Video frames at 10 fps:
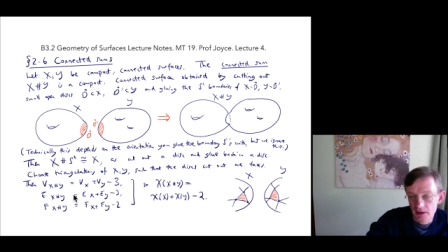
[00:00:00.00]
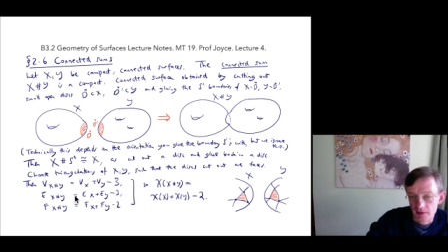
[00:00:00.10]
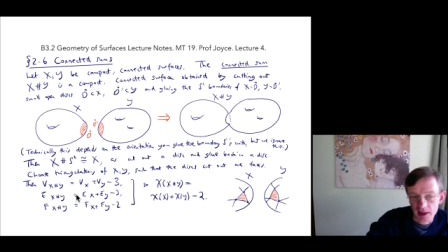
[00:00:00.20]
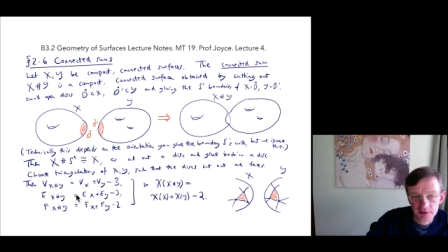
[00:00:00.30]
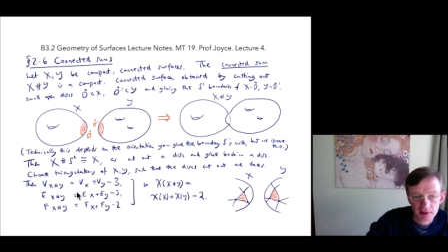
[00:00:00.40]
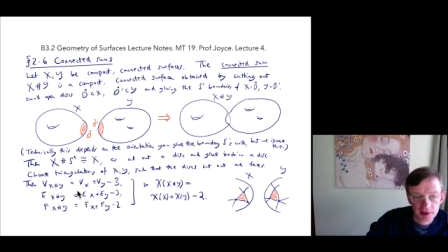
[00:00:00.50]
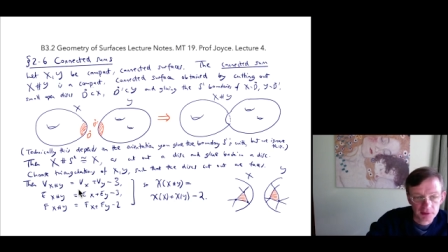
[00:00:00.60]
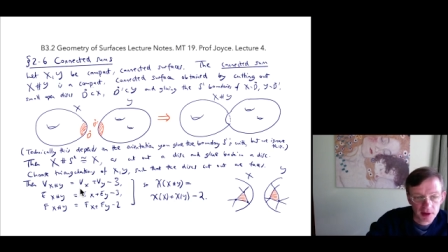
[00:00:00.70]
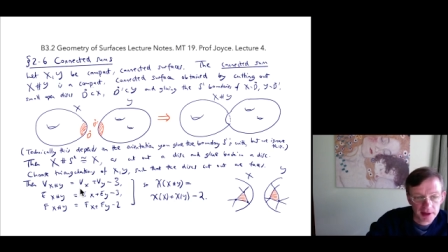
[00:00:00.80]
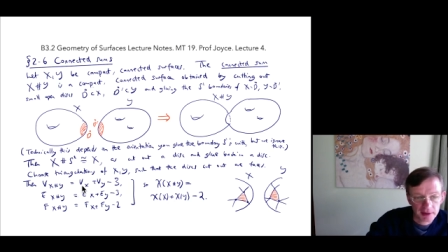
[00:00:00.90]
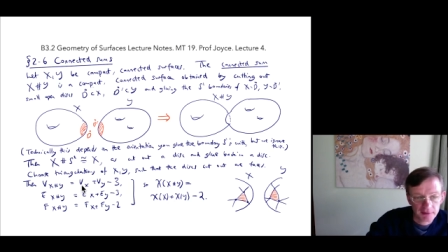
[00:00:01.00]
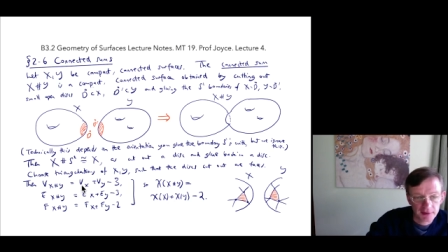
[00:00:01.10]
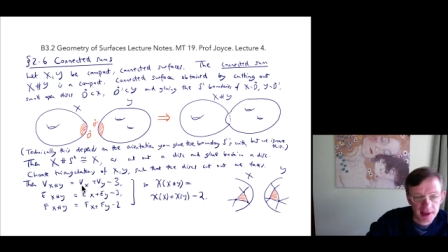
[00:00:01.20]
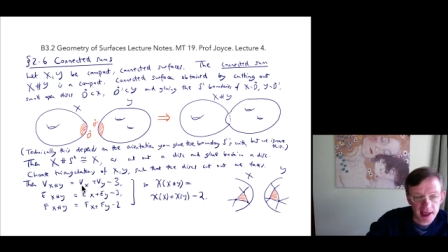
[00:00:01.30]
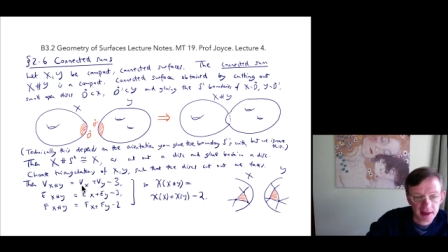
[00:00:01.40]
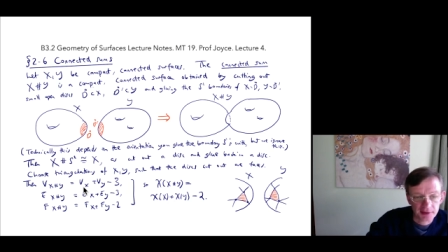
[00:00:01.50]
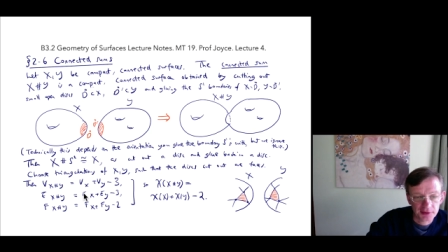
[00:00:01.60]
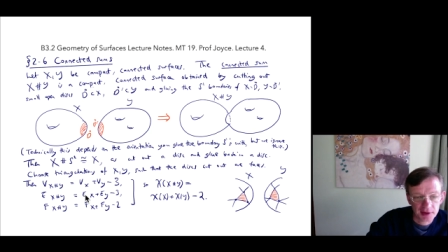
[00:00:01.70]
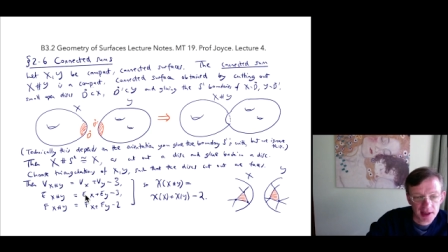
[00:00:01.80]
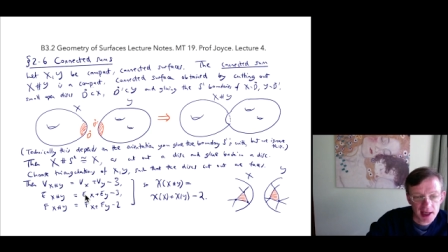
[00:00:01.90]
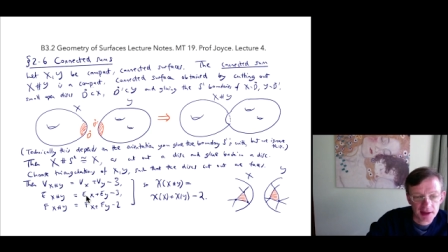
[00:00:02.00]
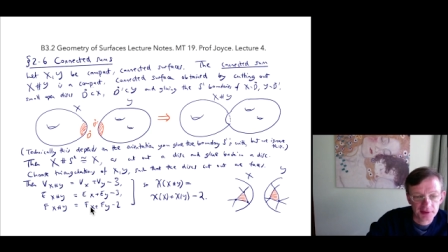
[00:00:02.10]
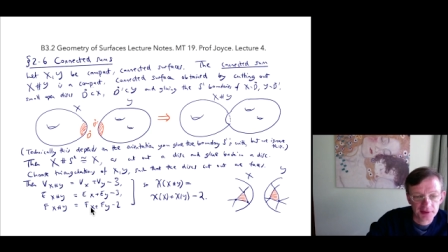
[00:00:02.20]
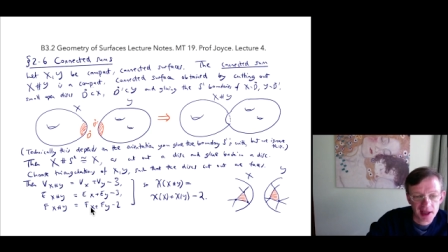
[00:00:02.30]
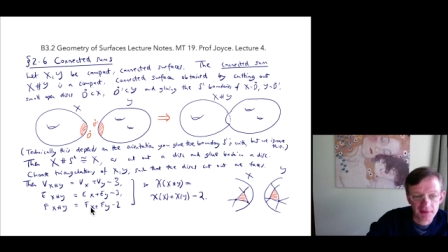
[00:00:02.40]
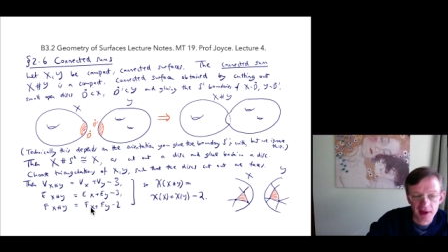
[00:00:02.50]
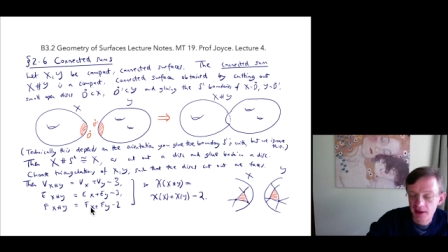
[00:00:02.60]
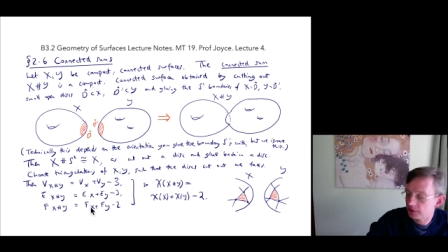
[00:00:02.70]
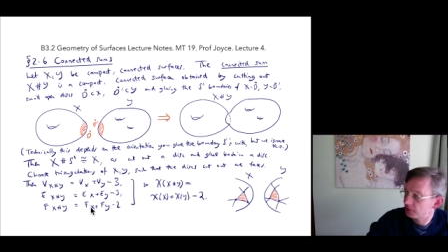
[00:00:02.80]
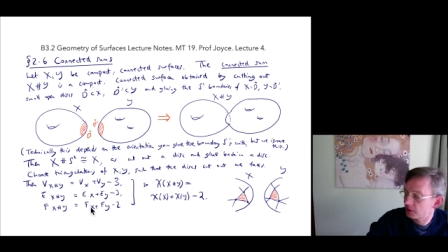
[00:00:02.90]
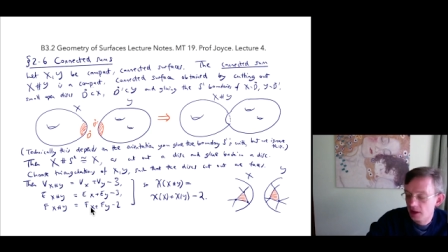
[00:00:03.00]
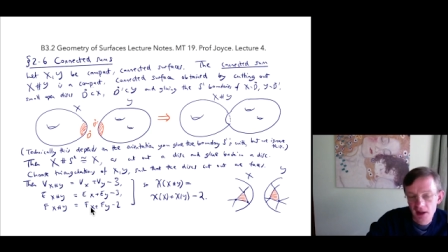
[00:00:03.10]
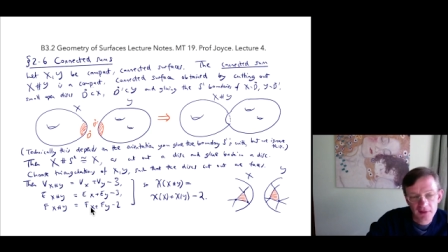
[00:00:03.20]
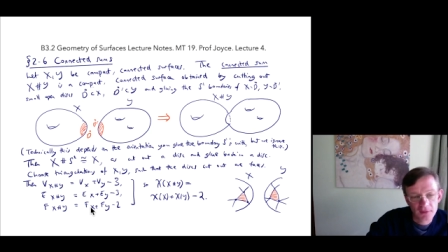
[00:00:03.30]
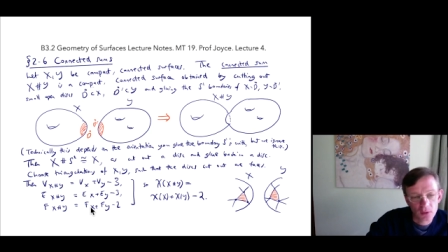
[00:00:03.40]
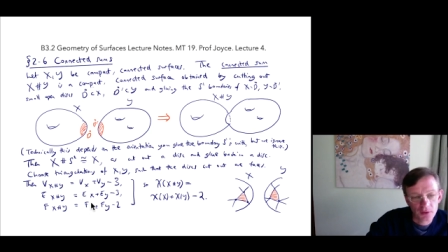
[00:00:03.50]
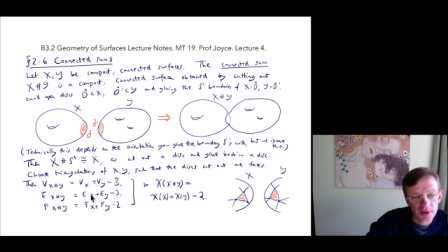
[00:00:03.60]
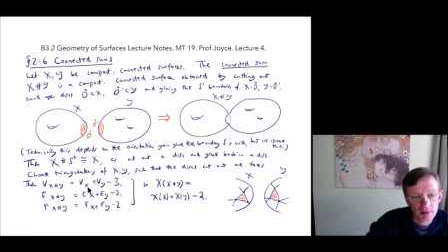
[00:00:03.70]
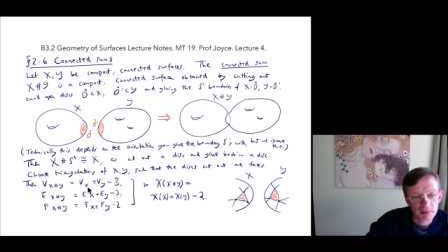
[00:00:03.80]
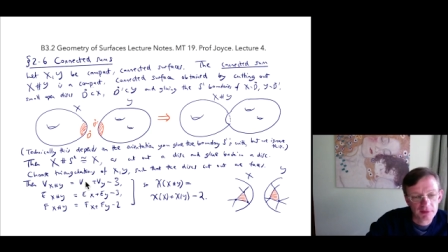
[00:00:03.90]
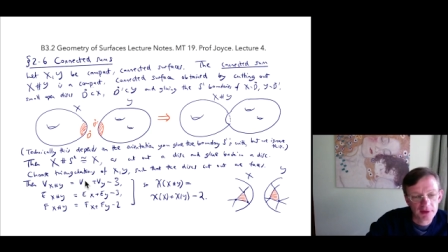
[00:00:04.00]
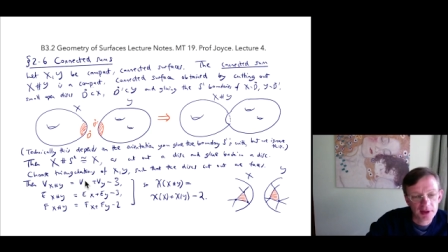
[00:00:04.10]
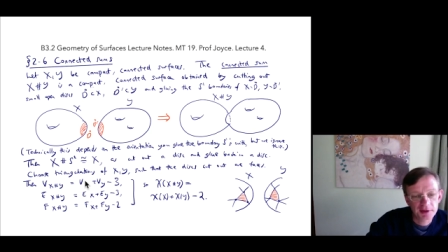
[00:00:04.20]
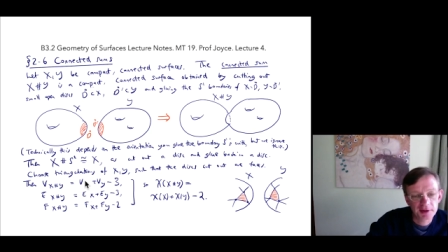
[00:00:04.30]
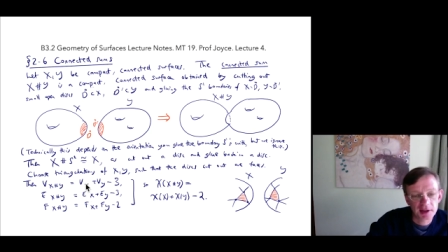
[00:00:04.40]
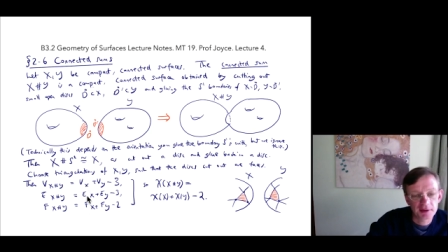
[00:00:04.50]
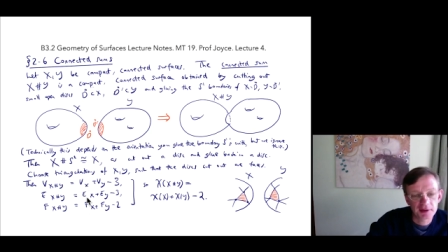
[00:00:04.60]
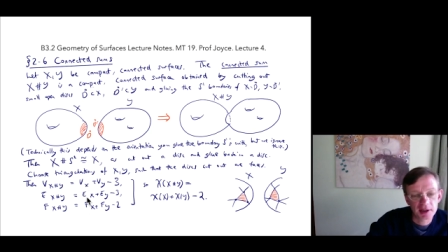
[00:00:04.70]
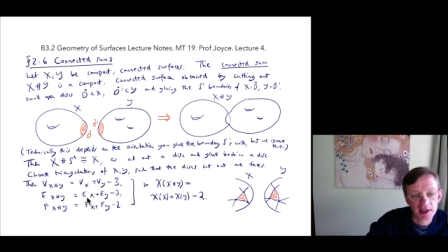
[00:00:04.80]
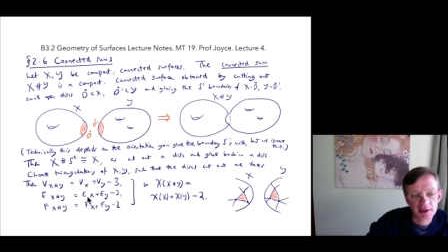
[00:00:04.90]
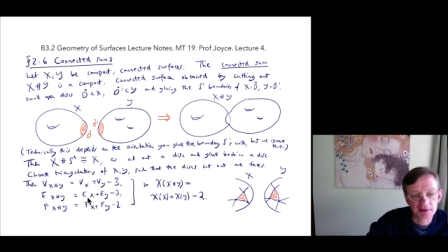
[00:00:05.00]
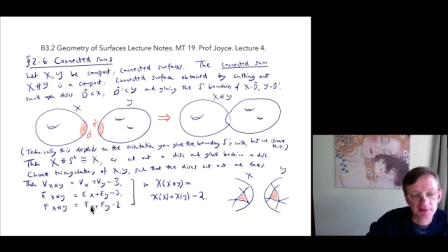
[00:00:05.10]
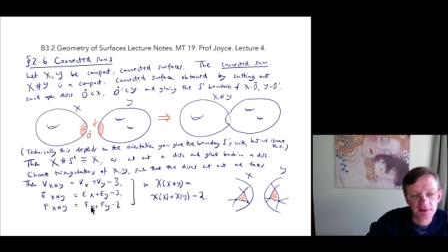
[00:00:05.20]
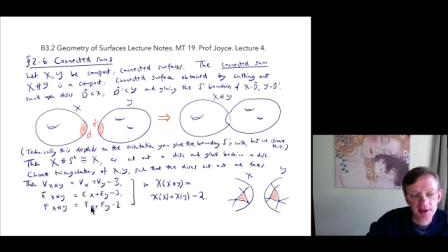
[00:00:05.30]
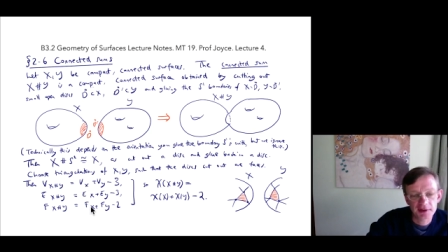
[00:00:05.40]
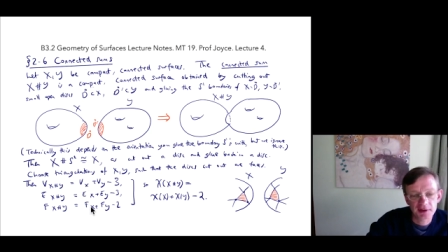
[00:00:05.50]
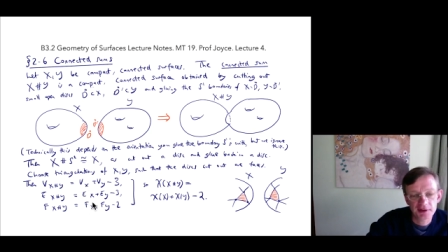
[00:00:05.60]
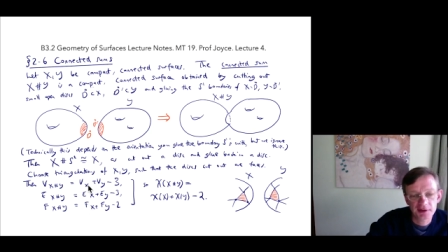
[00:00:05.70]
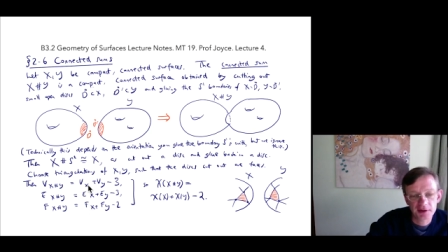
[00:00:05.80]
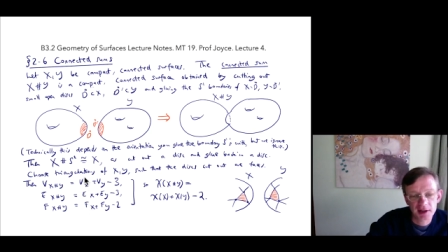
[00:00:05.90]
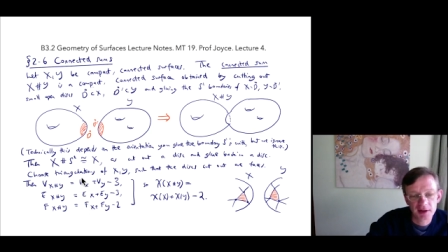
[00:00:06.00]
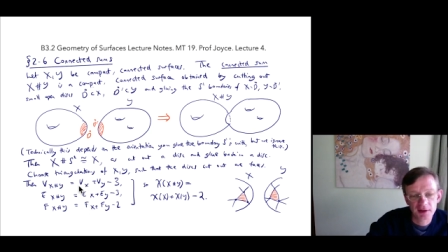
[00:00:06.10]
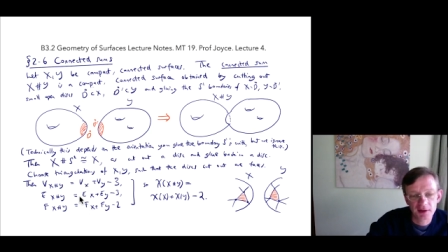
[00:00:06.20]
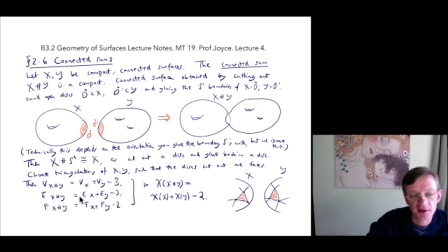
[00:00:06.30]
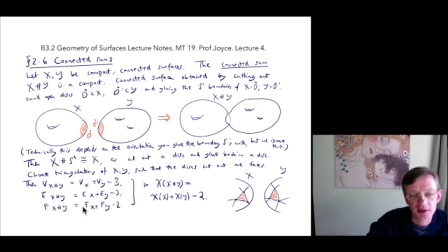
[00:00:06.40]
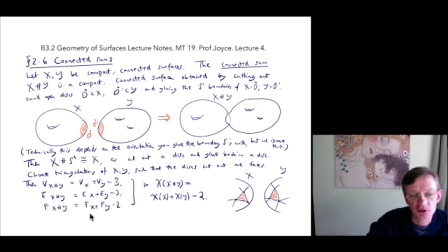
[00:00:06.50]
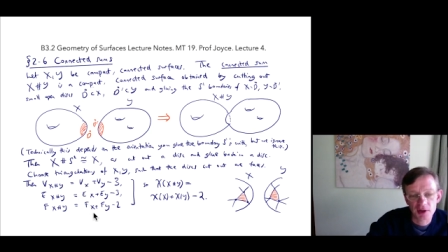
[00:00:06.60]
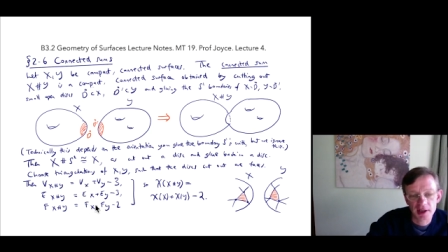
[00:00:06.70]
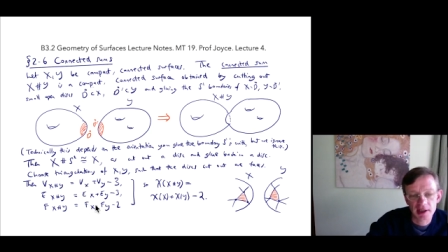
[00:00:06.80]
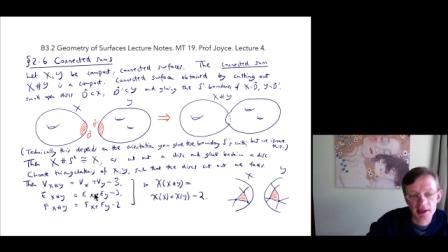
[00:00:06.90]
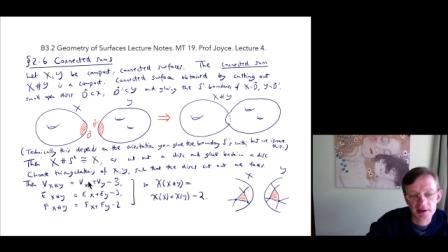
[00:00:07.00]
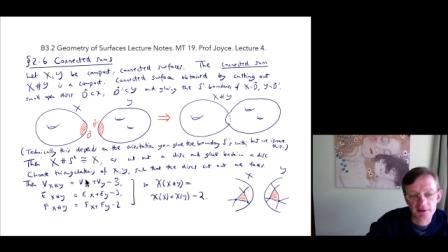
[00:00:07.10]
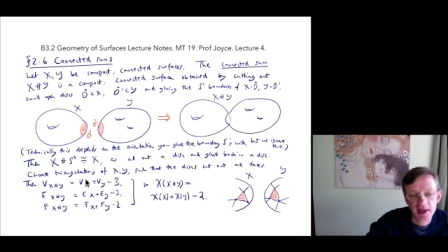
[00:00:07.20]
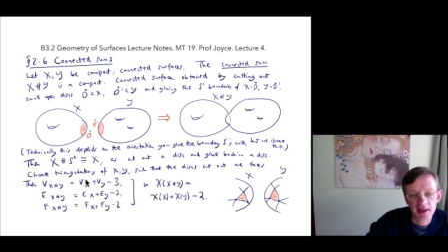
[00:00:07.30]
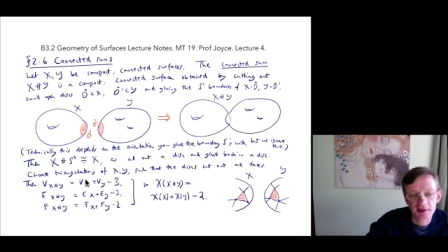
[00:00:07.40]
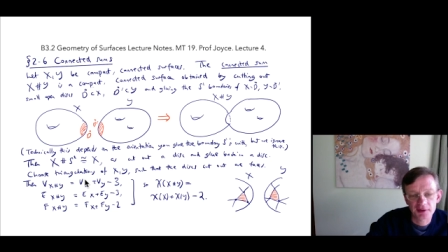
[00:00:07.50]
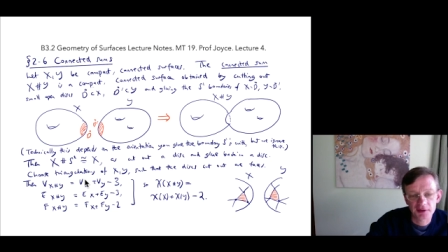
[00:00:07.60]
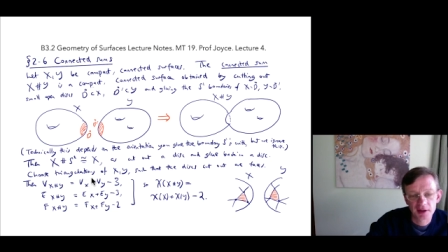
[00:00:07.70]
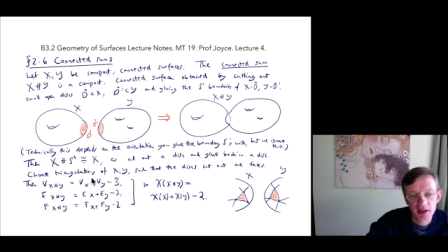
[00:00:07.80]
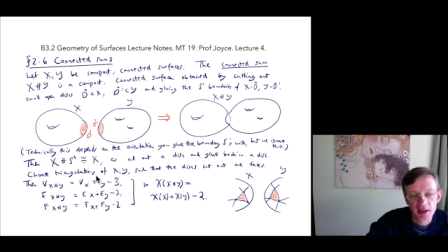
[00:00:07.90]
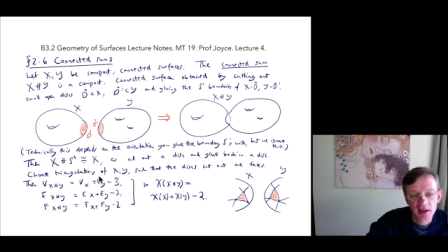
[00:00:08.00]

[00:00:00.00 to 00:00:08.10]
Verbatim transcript: Okay, so let's write Vx, Ex, Fx for the number of vertices and edges and faces in the triangulation of X,